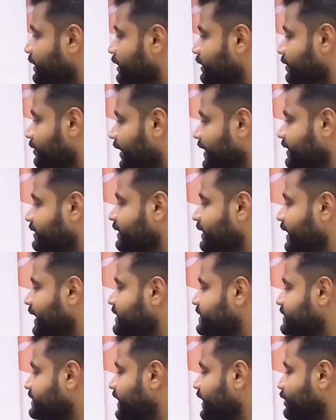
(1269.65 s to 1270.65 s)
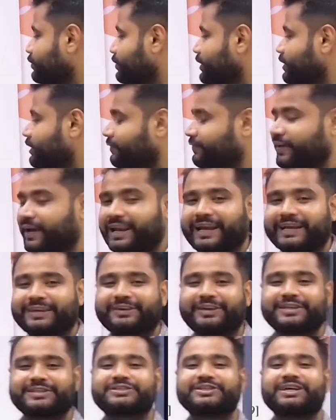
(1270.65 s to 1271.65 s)
write the SI unit of
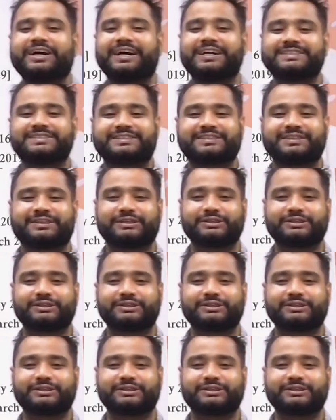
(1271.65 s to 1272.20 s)
electric charge.